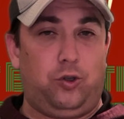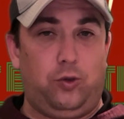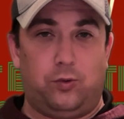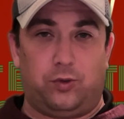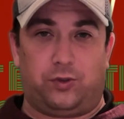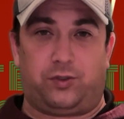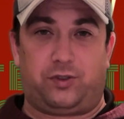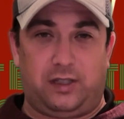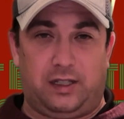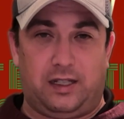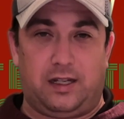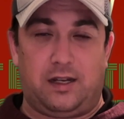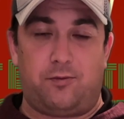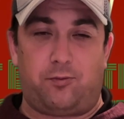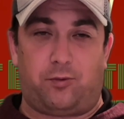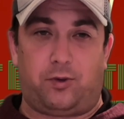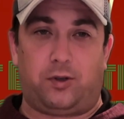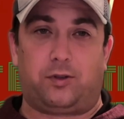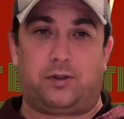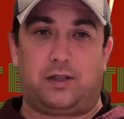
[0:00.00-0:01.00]
will see it in
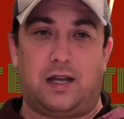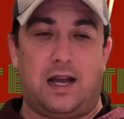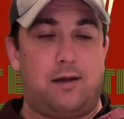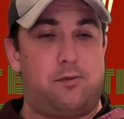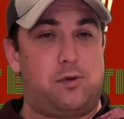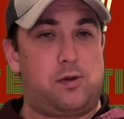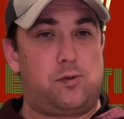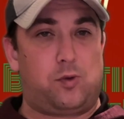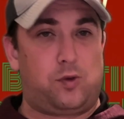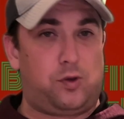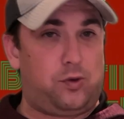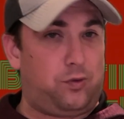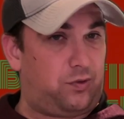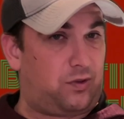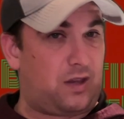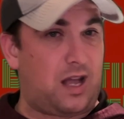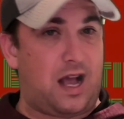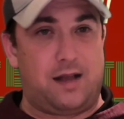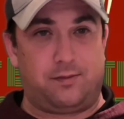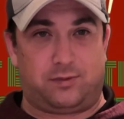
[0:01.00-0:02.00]
real time. We will use
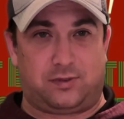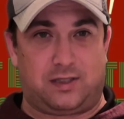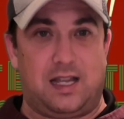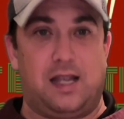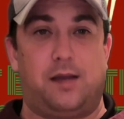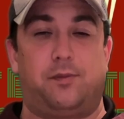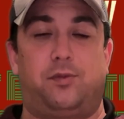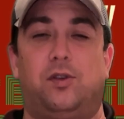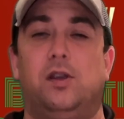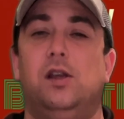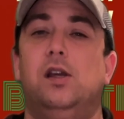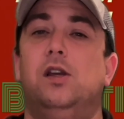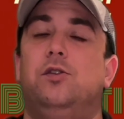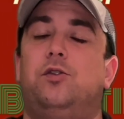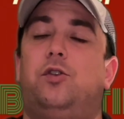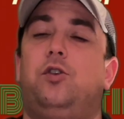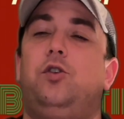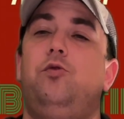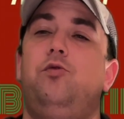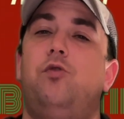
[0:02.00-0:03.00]
timestamps
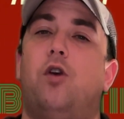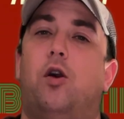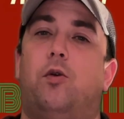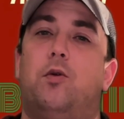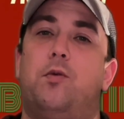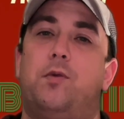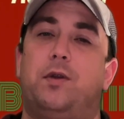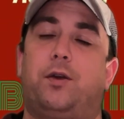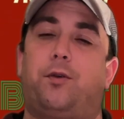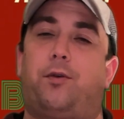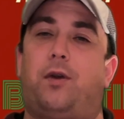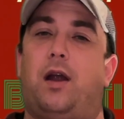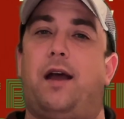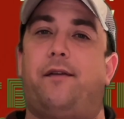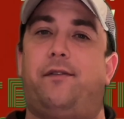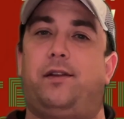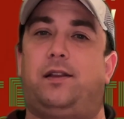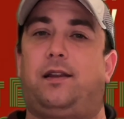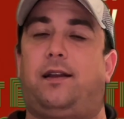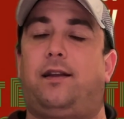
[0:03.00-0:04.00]
so you know when we arrive
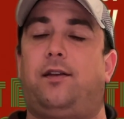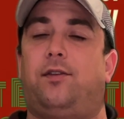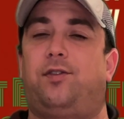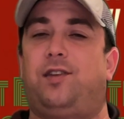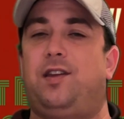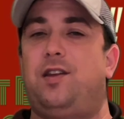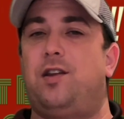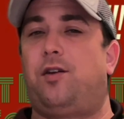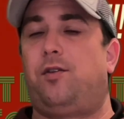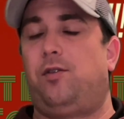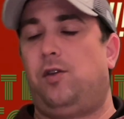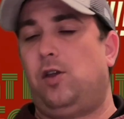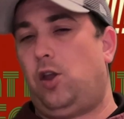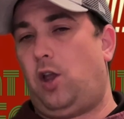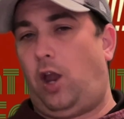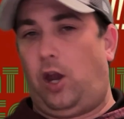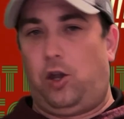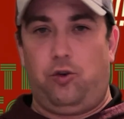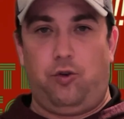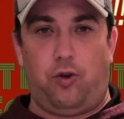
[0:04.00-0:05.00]
at the casino
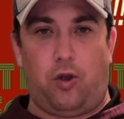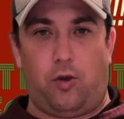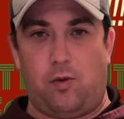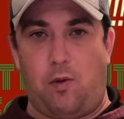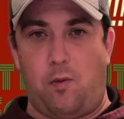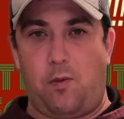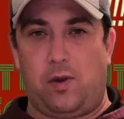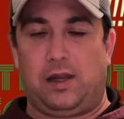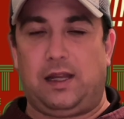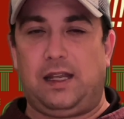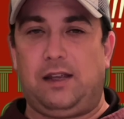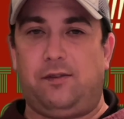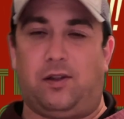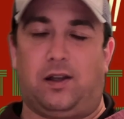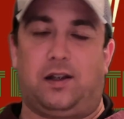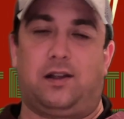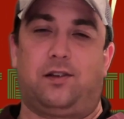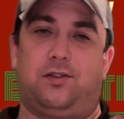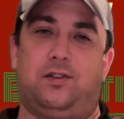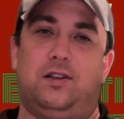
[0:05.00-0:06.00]
and you know when we leave the
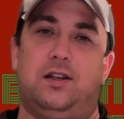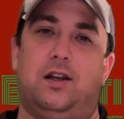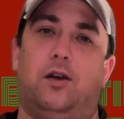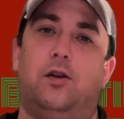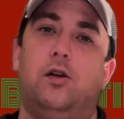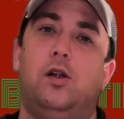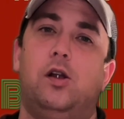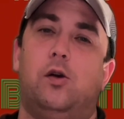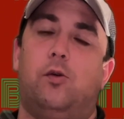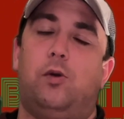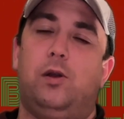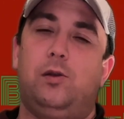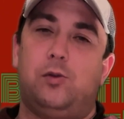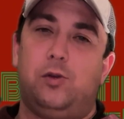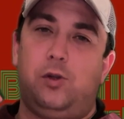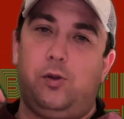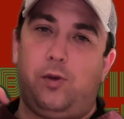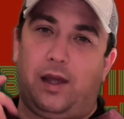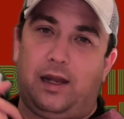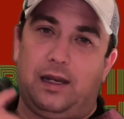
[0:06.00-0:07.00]
casino. We will
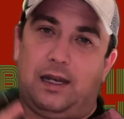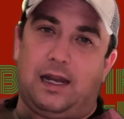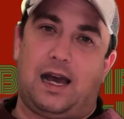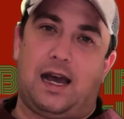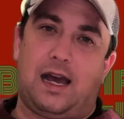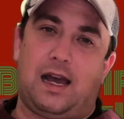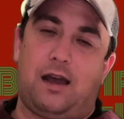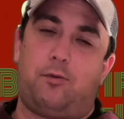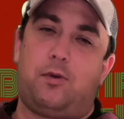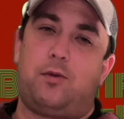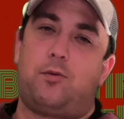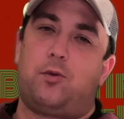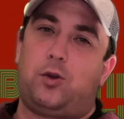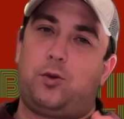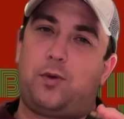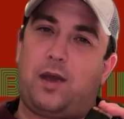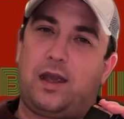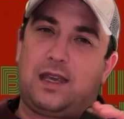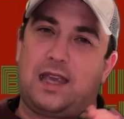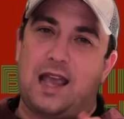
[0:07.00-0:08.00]
do
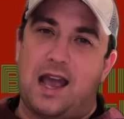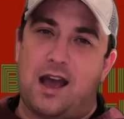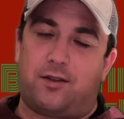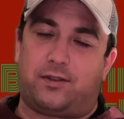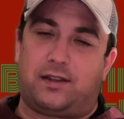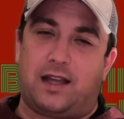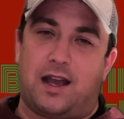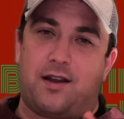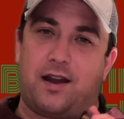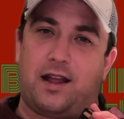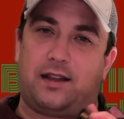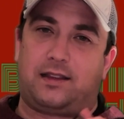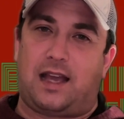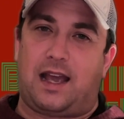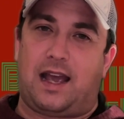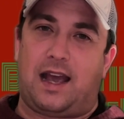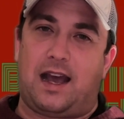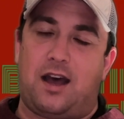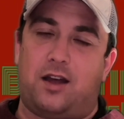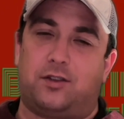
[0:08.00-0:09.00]
a countdown at the
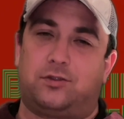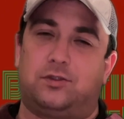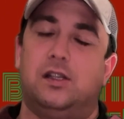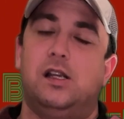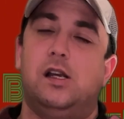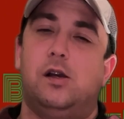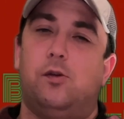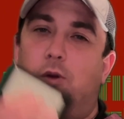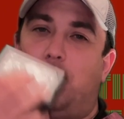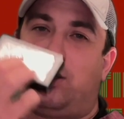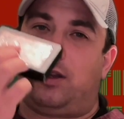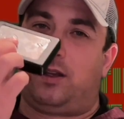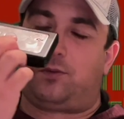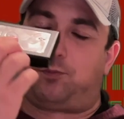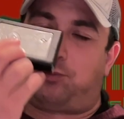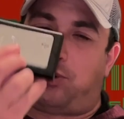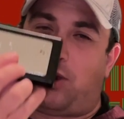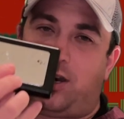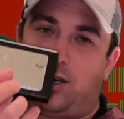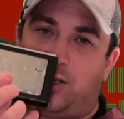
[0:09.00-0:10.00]
house where this
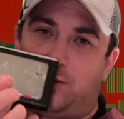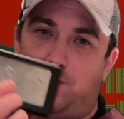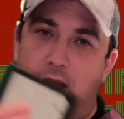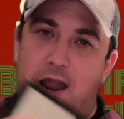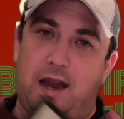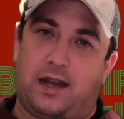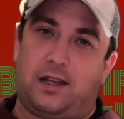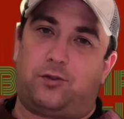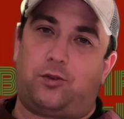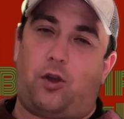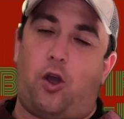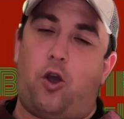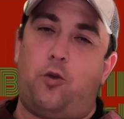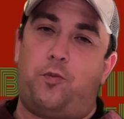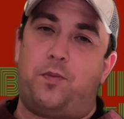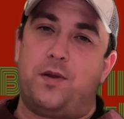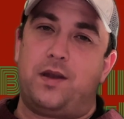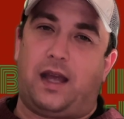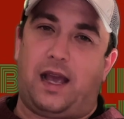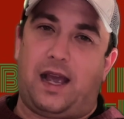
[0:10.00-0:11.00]
players bank is
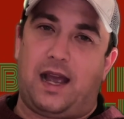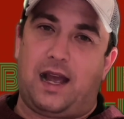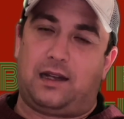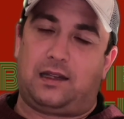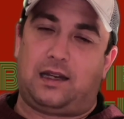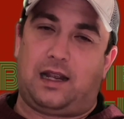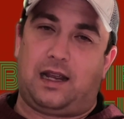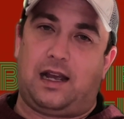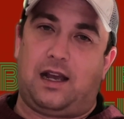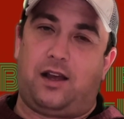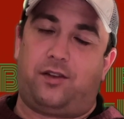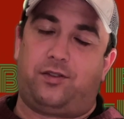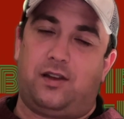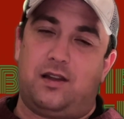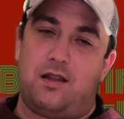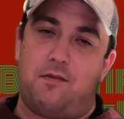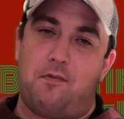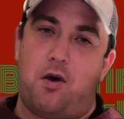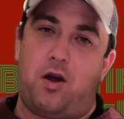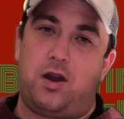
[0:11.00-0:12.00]
open at the house and
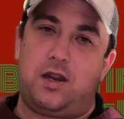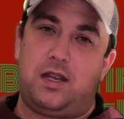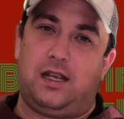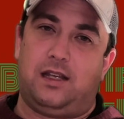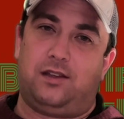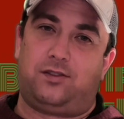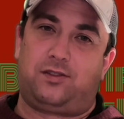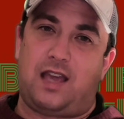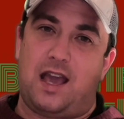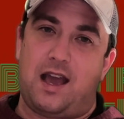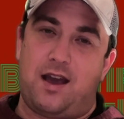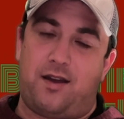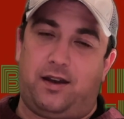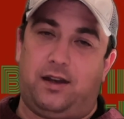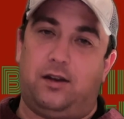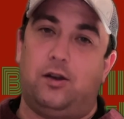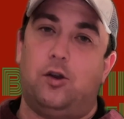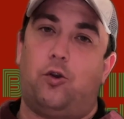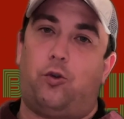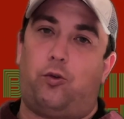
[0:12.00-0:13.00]
the money is counted
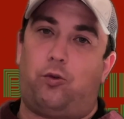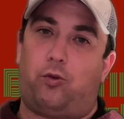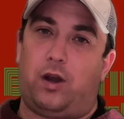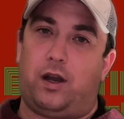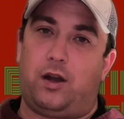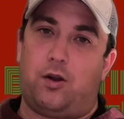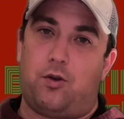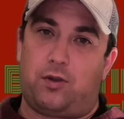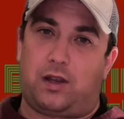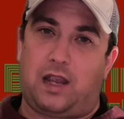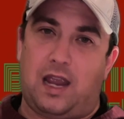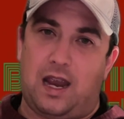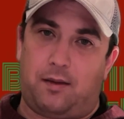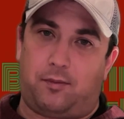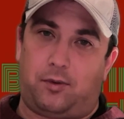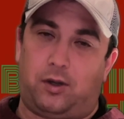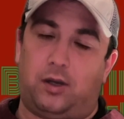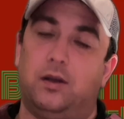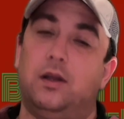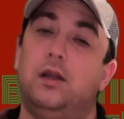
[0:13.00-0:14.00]
right on
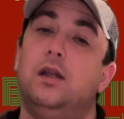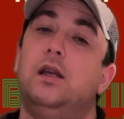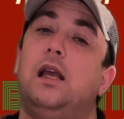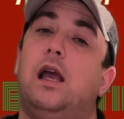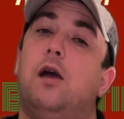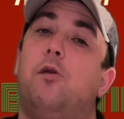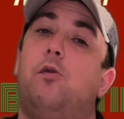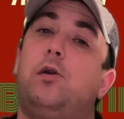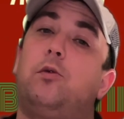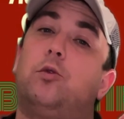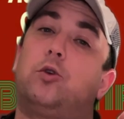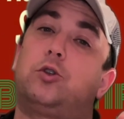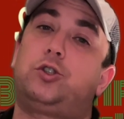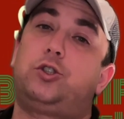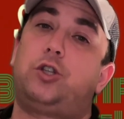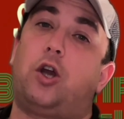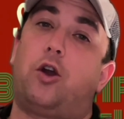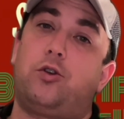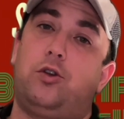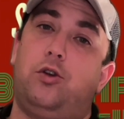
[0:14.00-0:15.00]
camera. And we will
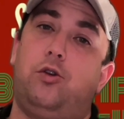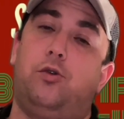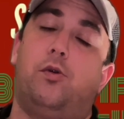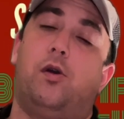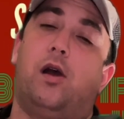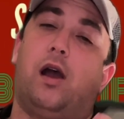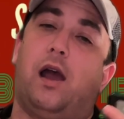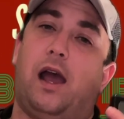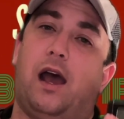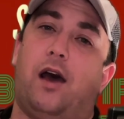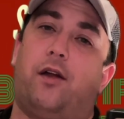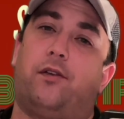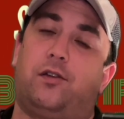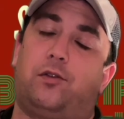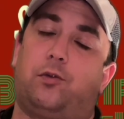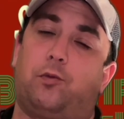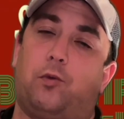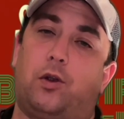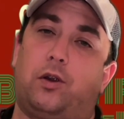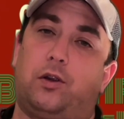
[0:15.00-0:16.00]
show you how
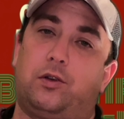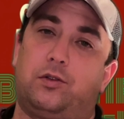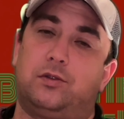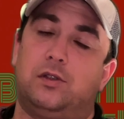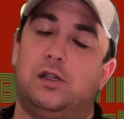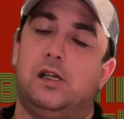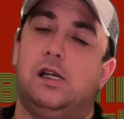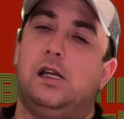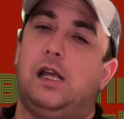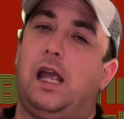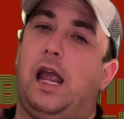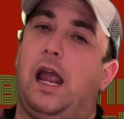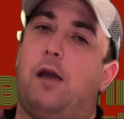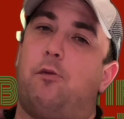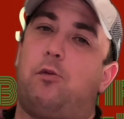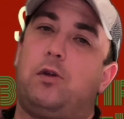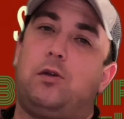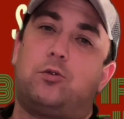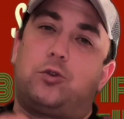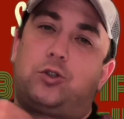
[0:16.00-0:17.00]
this works. And
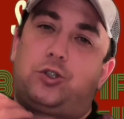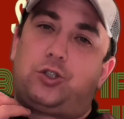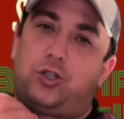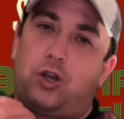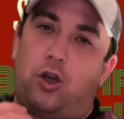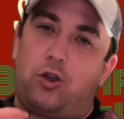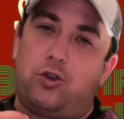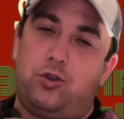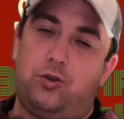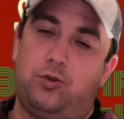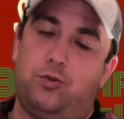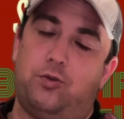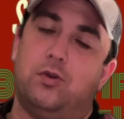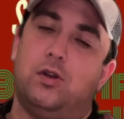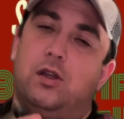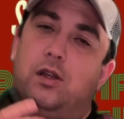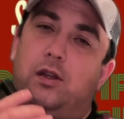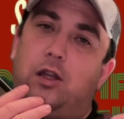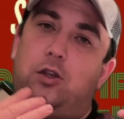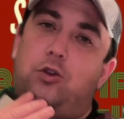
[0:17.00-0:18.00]
we will show you
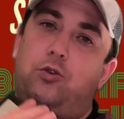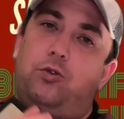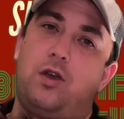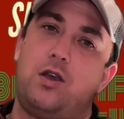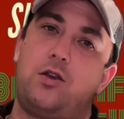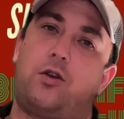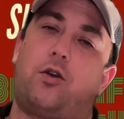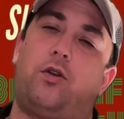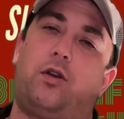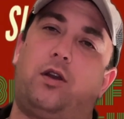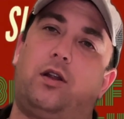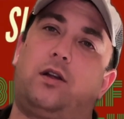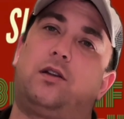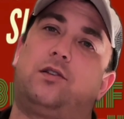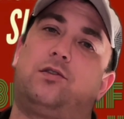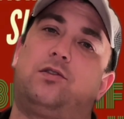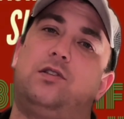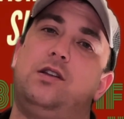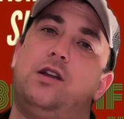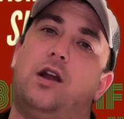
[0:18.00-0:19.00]
that you can go to the
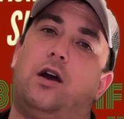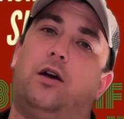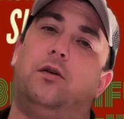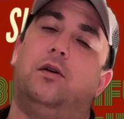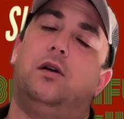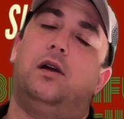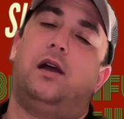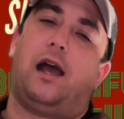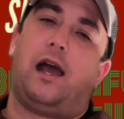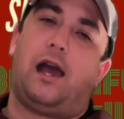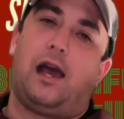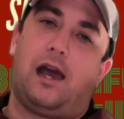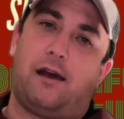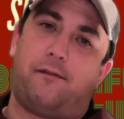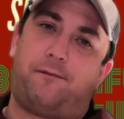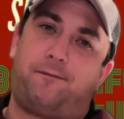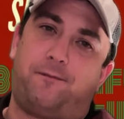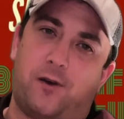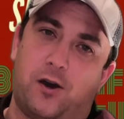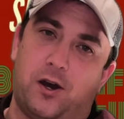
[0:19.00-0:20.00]
casino,
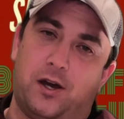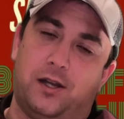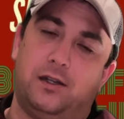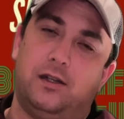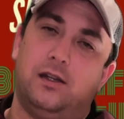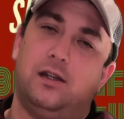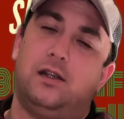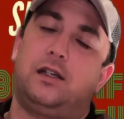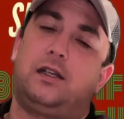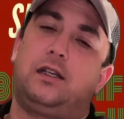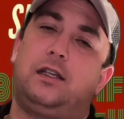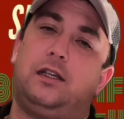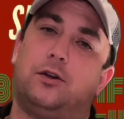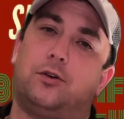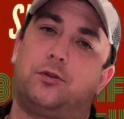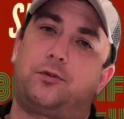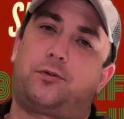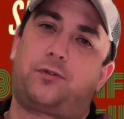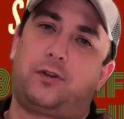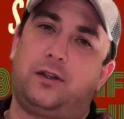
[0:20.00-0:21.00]
have fun,
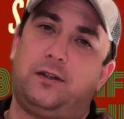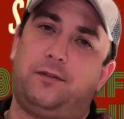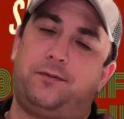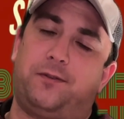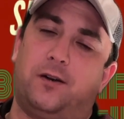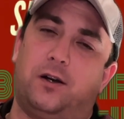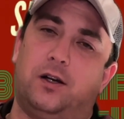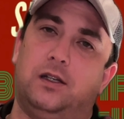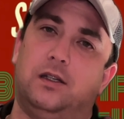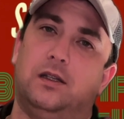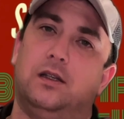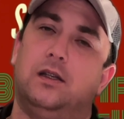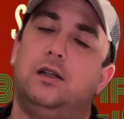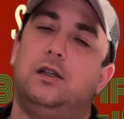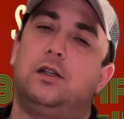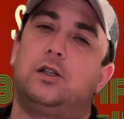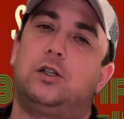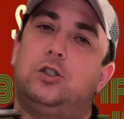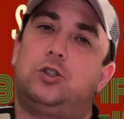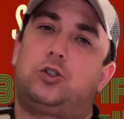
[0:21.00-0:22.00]
guilt-free fun,
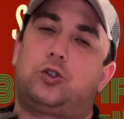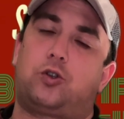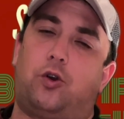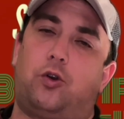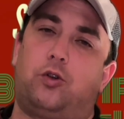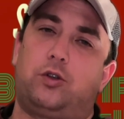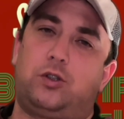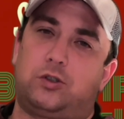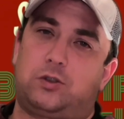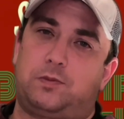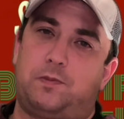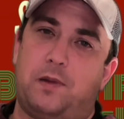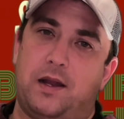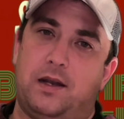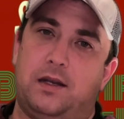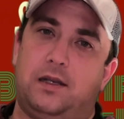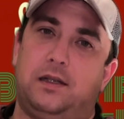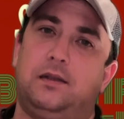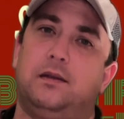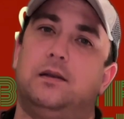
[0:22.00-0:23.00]
control your
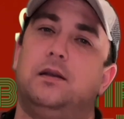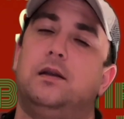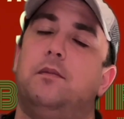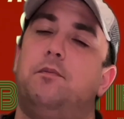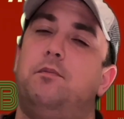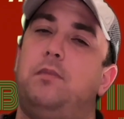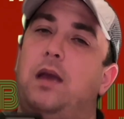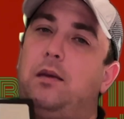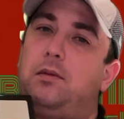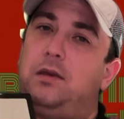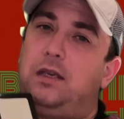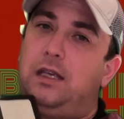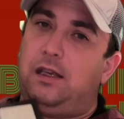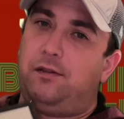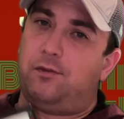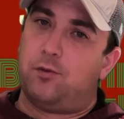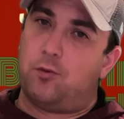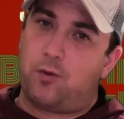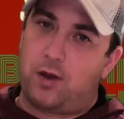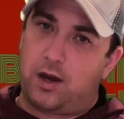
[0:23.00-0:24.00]
spending, maybe
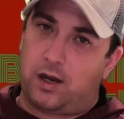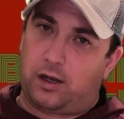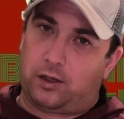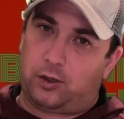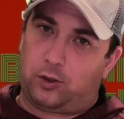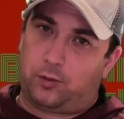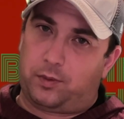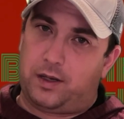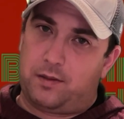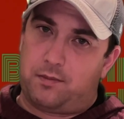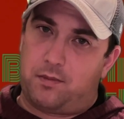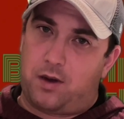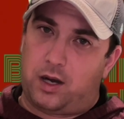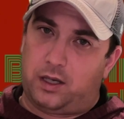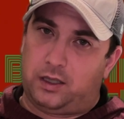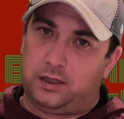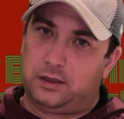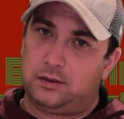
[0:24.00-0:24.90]
even win a little bit of money,